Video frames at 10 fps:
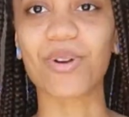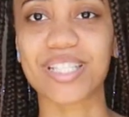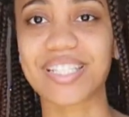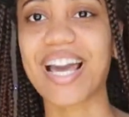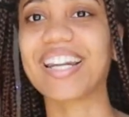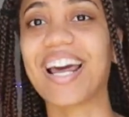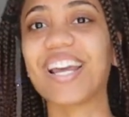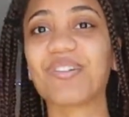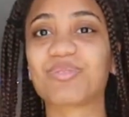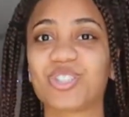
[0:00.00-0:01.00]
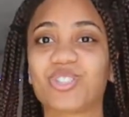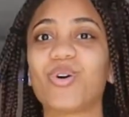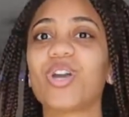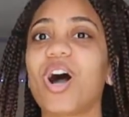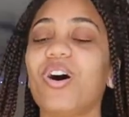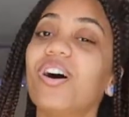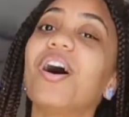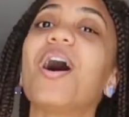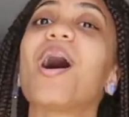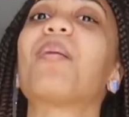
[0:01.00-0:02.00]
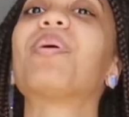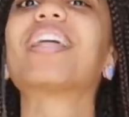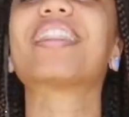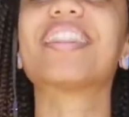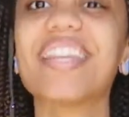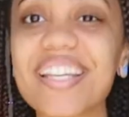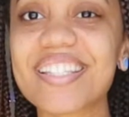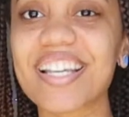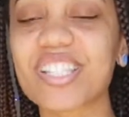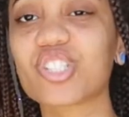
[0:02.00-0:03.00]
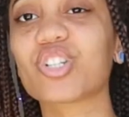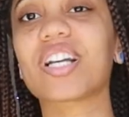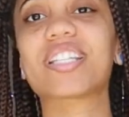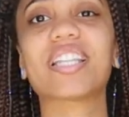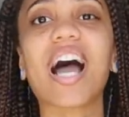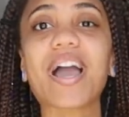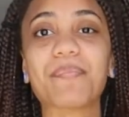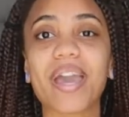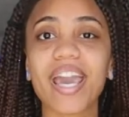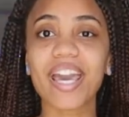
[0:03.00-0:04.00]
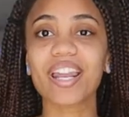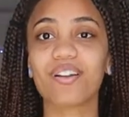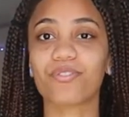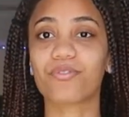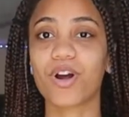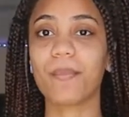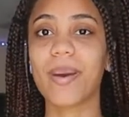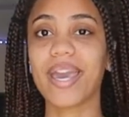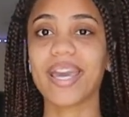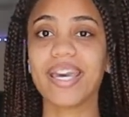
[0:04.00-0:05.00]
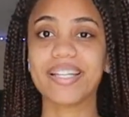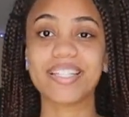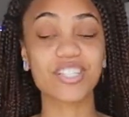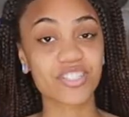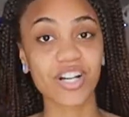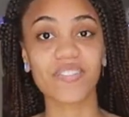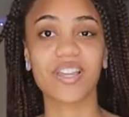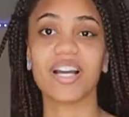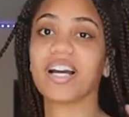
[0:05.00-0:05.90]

excited I am to show y'all. But this is a dress that I made from a t-shirt that I